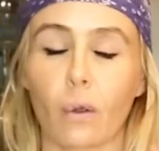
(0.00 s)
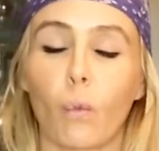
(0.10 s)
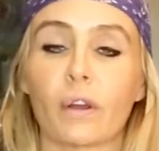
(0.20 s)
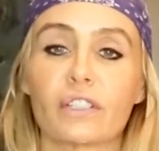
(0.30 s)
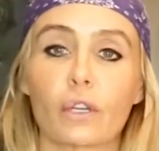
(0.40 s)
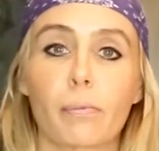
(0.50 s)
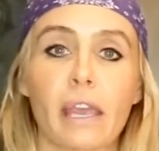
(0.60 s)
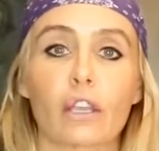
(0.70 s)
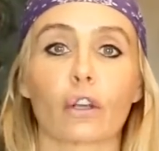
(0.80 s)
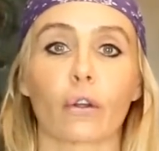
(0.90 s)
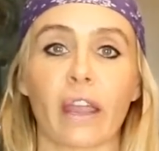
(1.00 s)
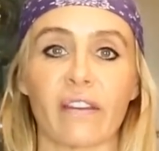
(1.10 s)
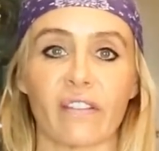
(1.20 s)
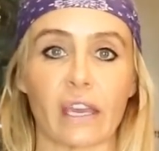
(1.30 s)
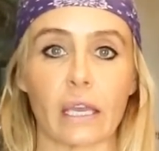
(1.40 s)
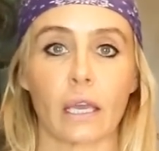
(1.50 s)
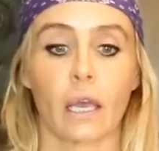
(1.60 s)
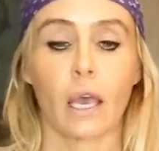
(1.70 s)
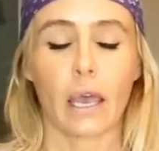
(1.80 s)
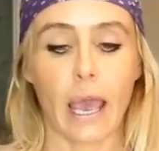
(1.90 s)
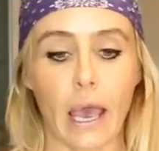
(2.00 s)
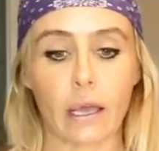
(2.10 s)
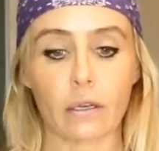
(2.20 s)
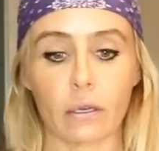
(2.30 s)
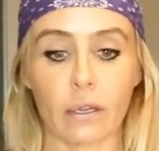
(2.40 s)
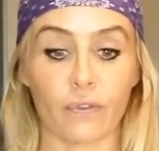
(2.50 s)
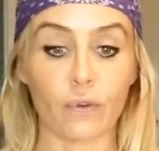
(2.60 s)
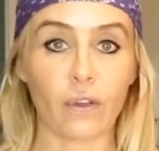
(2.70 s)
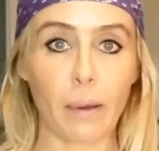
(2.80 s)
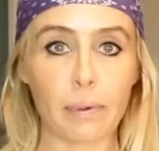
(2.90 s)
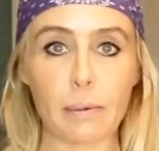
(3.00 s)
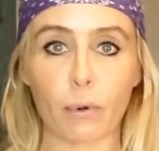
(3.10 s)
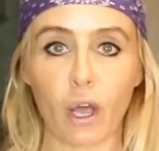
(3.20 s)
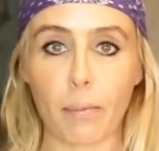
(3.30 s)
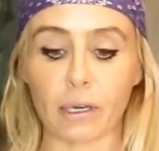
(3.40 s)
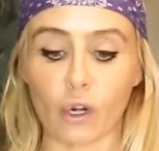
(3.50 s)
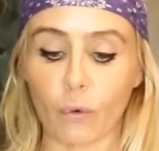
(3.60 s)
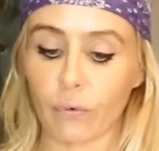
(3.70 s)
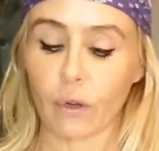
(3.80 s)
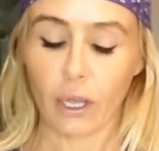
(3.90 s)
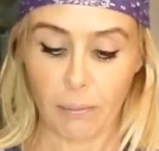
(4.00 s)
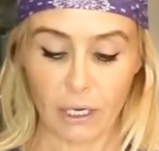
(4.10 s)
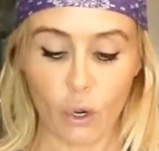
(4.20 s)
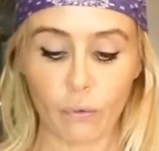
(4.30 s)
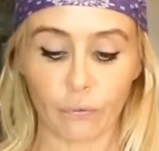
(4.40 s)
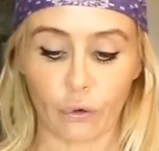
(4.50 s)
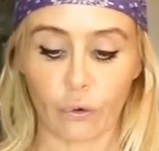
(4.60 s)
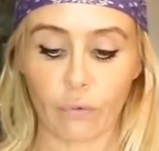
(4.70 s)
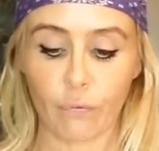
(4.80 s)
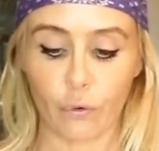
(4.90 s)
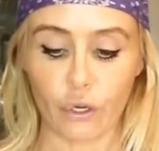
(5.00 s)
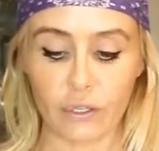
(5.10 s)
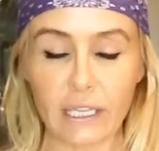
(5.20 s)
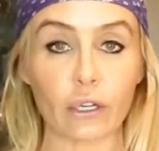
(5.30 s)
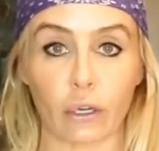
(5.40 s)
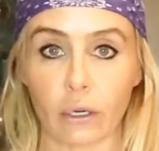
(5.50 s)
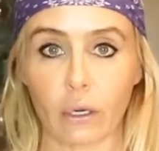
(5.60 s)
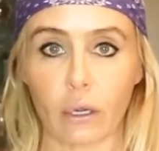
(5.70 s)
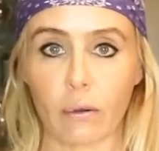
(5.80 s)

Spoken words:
make your gravy, and if you've got people coming over for your dinner,